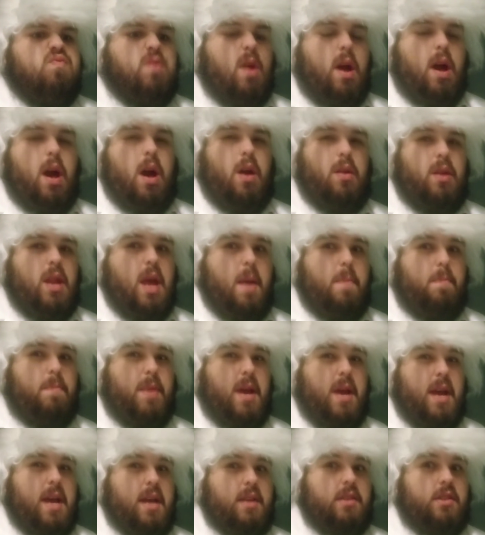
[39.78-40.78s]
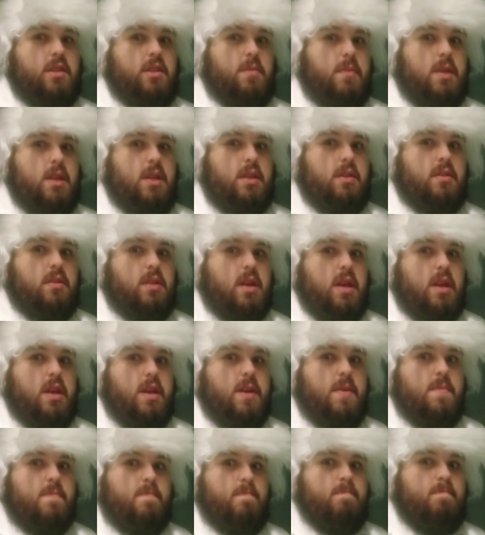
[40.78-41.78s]
I'll let past me say
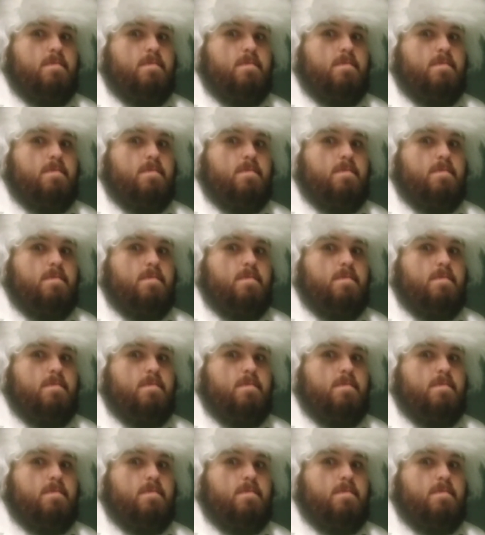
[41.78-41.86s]
it.